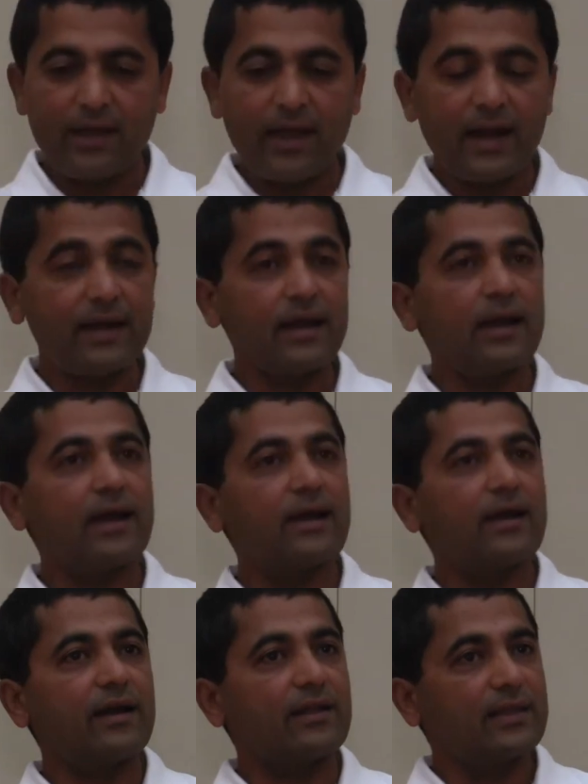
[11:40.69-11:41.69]
And
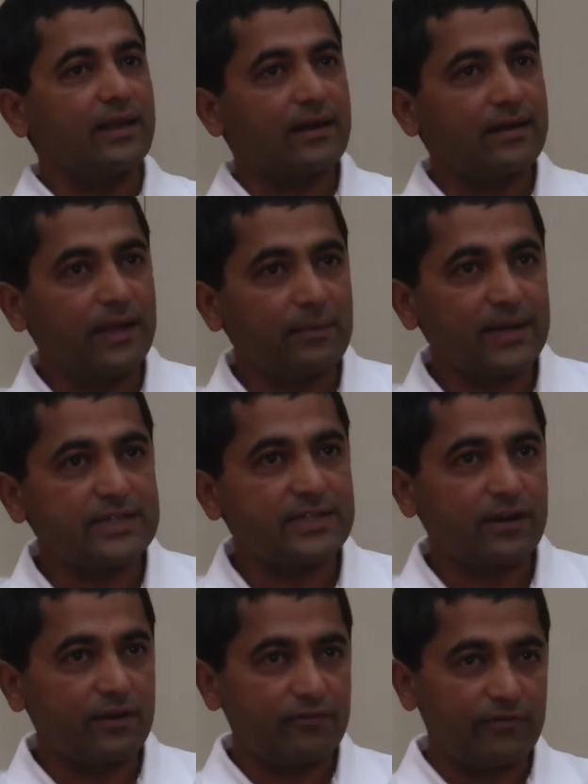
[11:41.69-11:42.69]
another
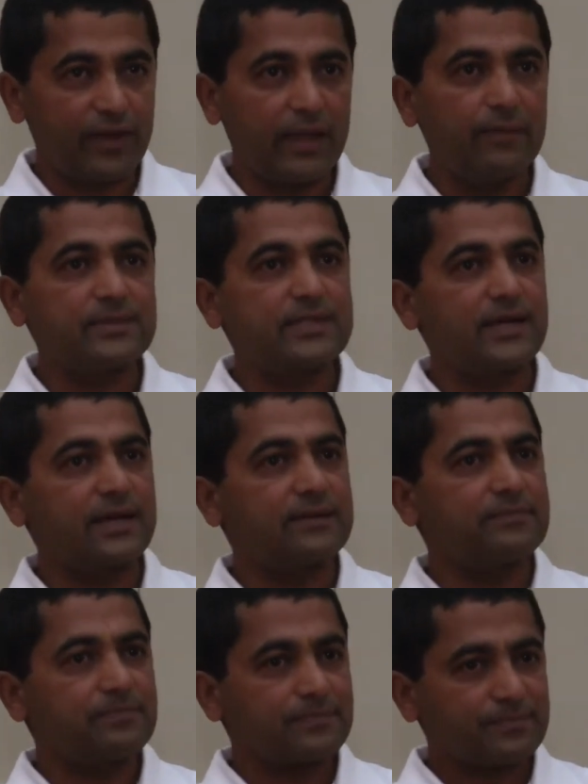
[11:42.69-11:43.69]
dimension of ahimsa,